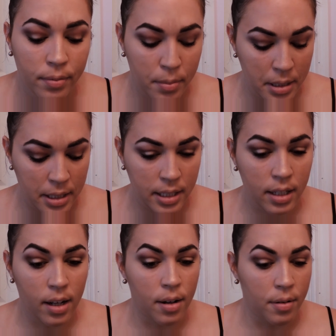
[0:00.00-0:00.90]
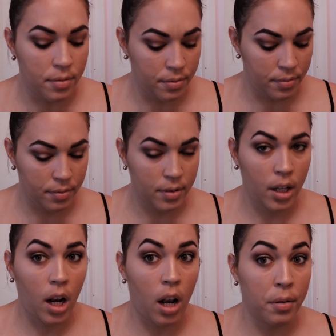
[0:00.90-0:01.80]
Let me see how
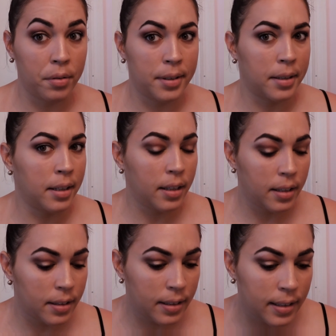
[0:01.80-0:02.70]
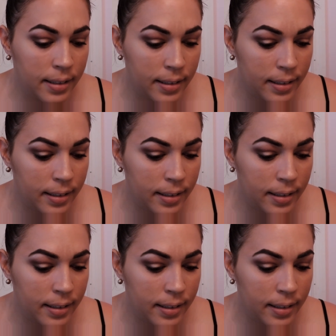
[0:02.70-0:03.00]
close I can get this.